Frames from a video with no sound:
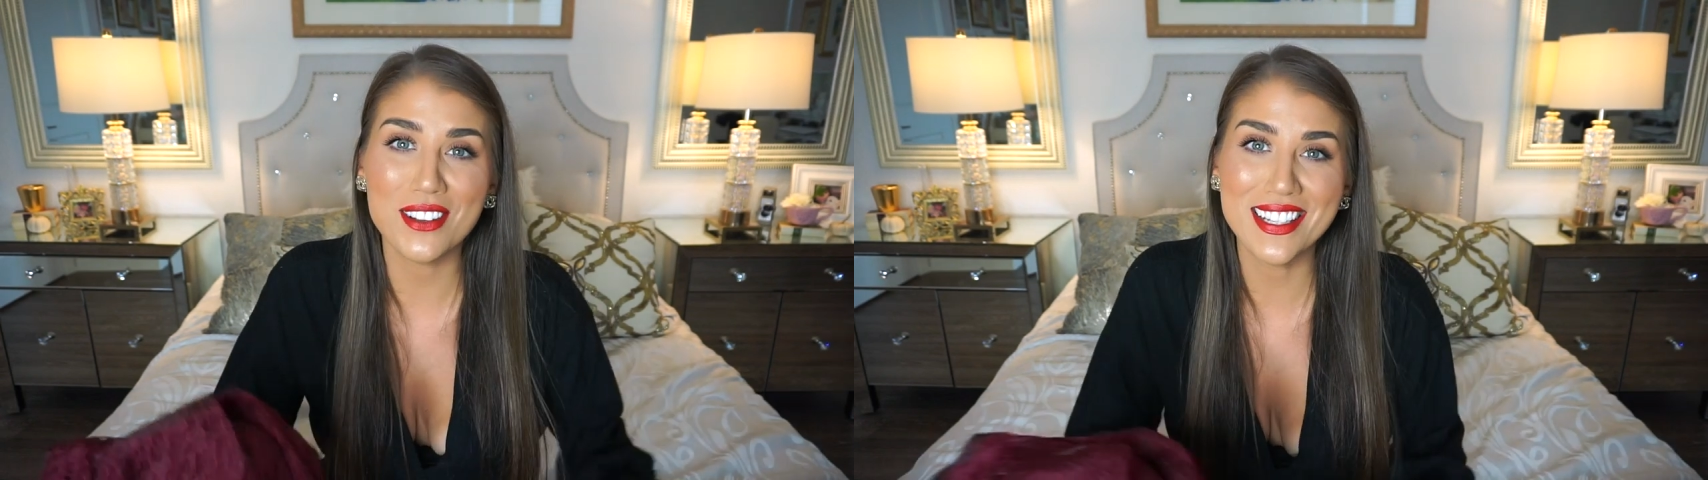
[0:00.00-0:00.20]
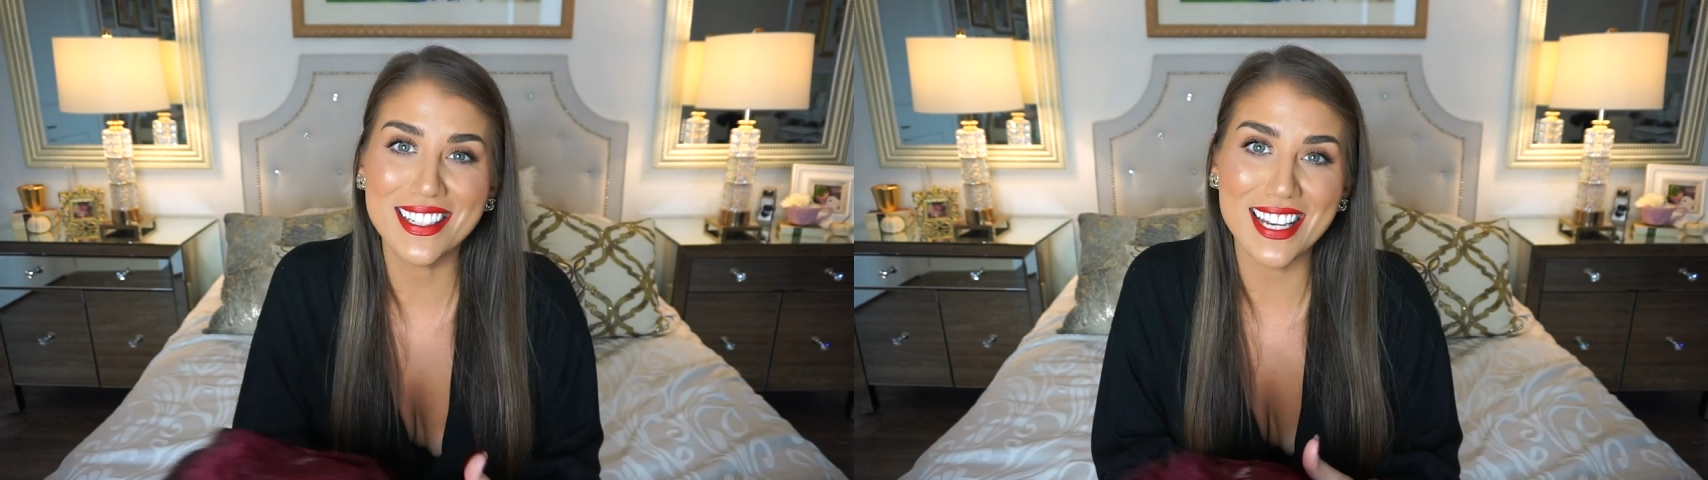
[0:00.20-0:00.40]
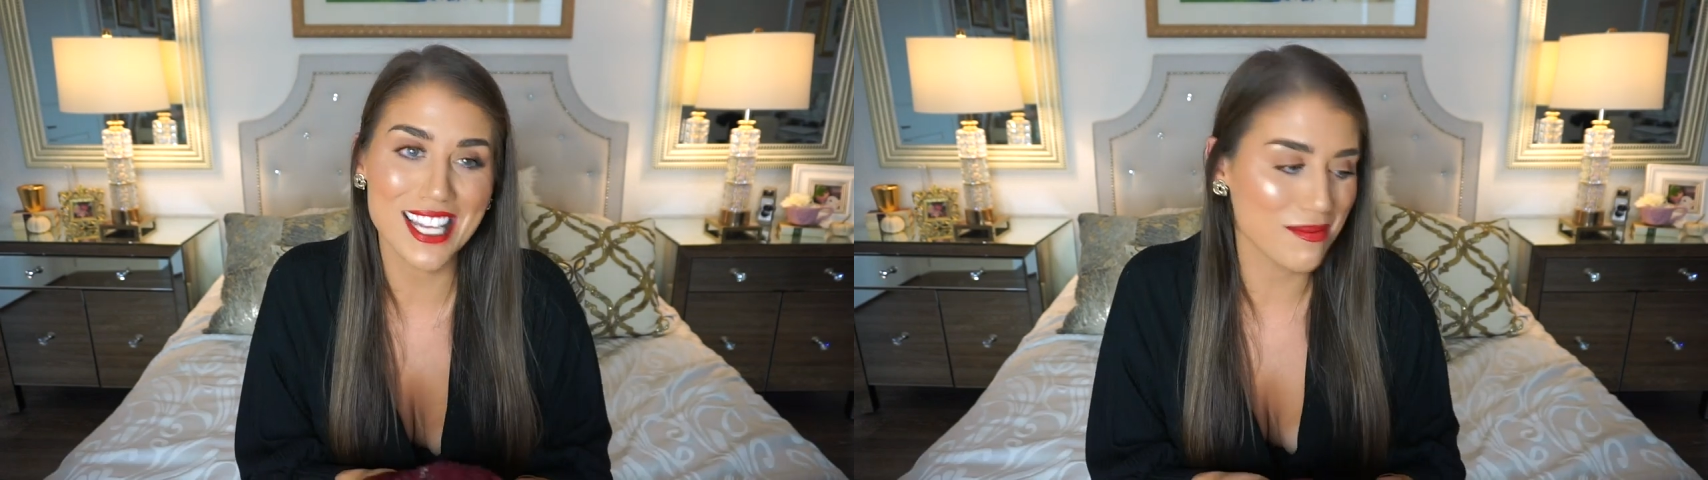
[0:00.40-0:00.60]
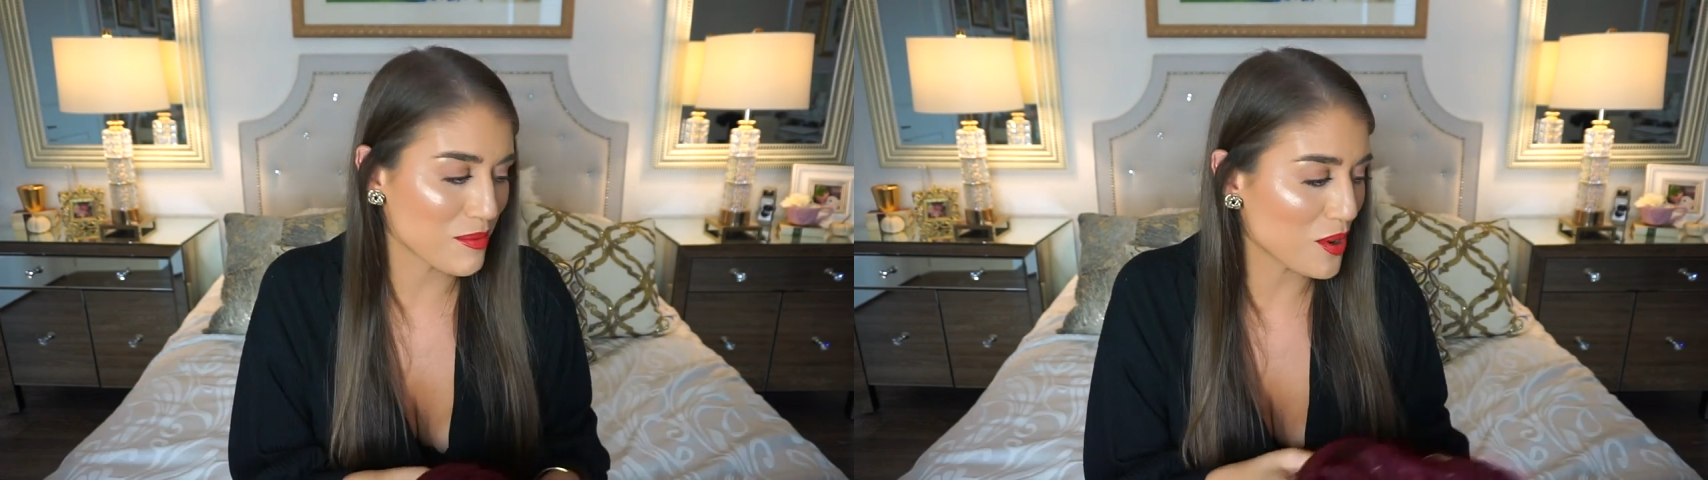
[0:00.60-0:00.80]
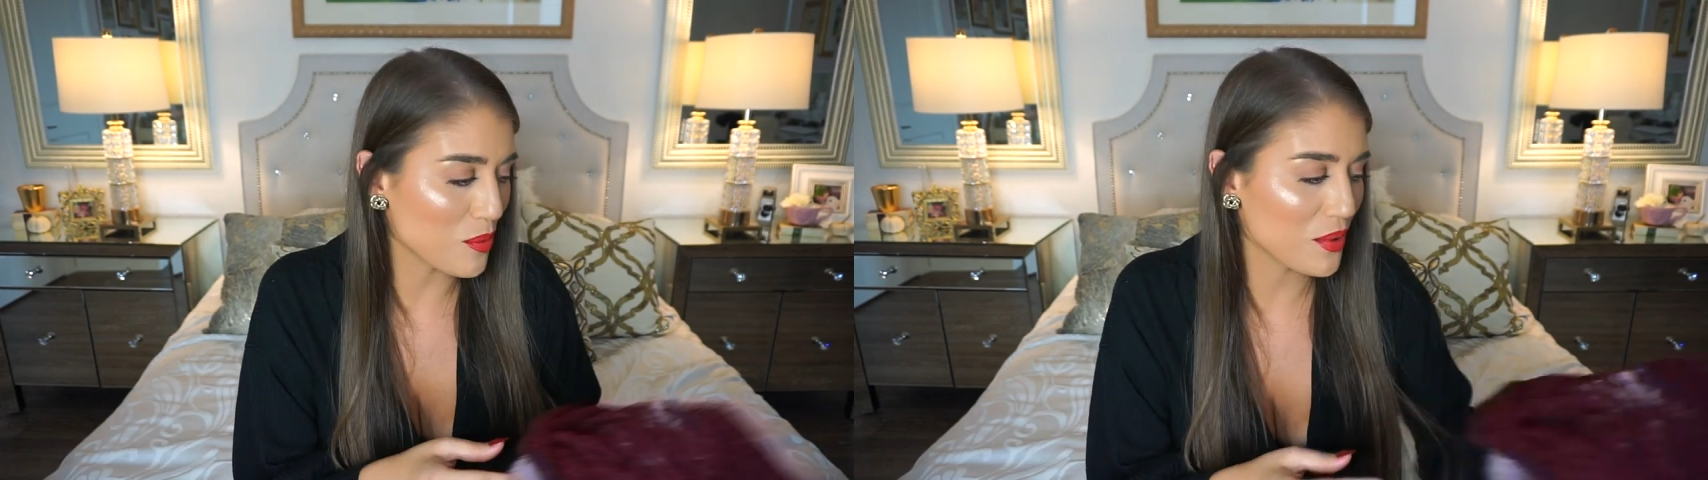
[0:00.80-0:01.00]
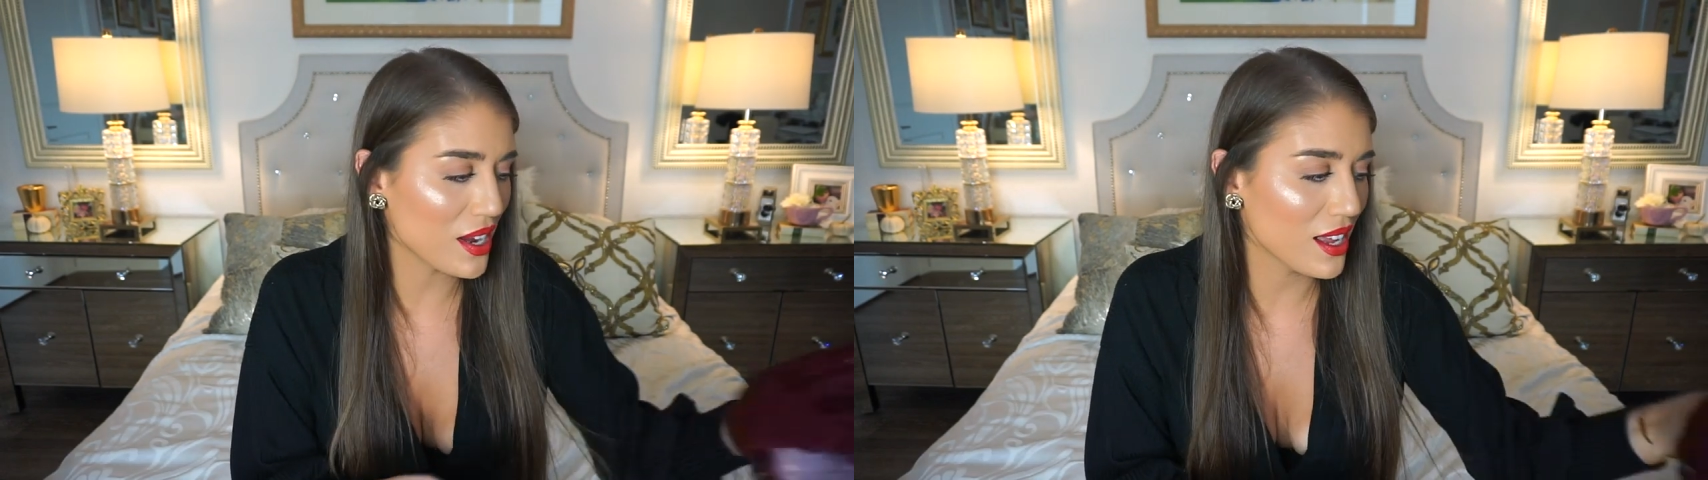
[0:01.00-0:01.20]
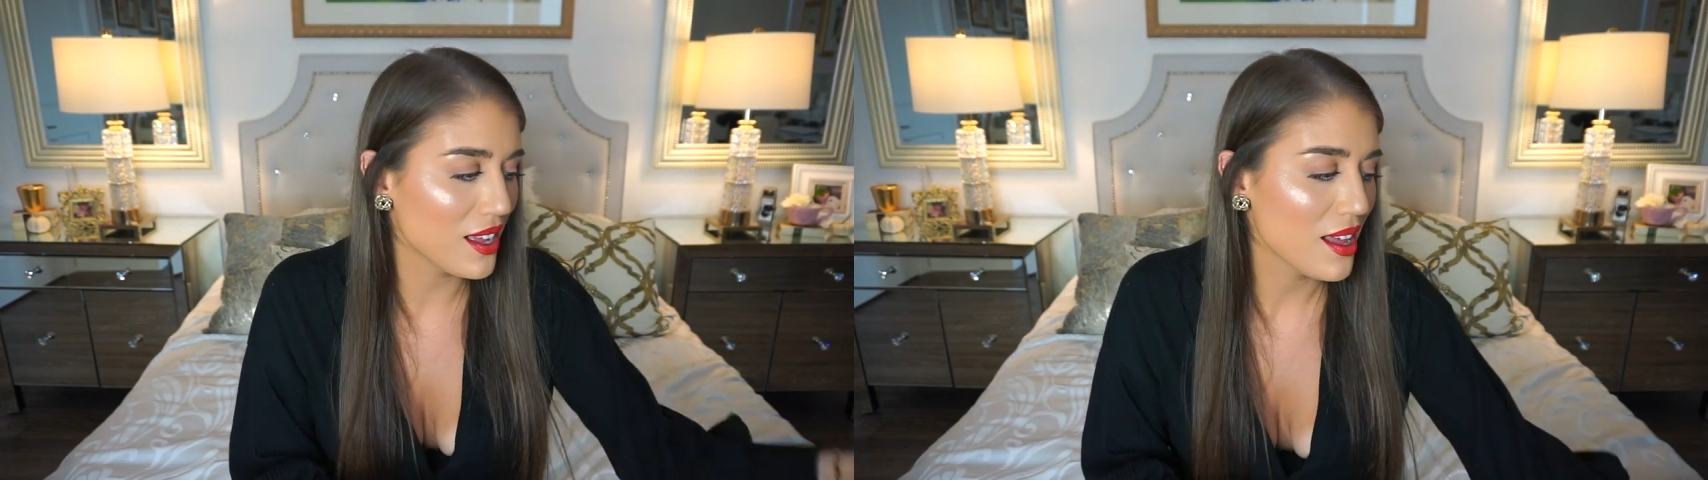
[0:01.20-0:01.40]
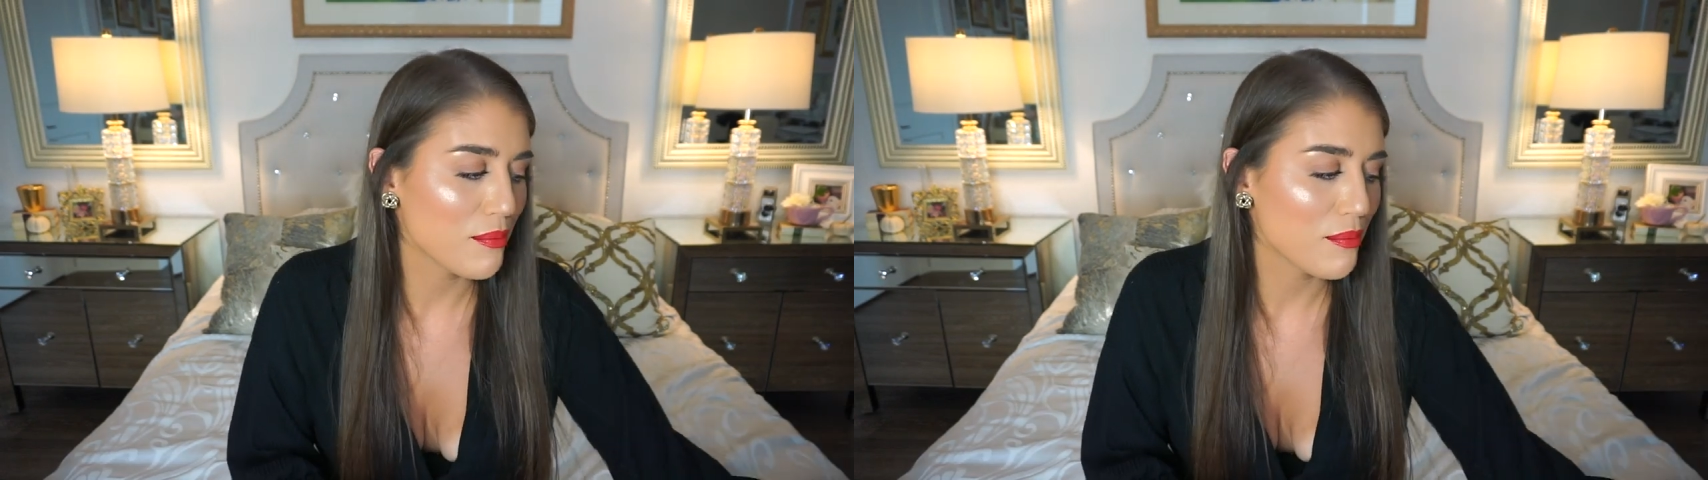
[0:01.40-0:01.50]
really daytime appropriate,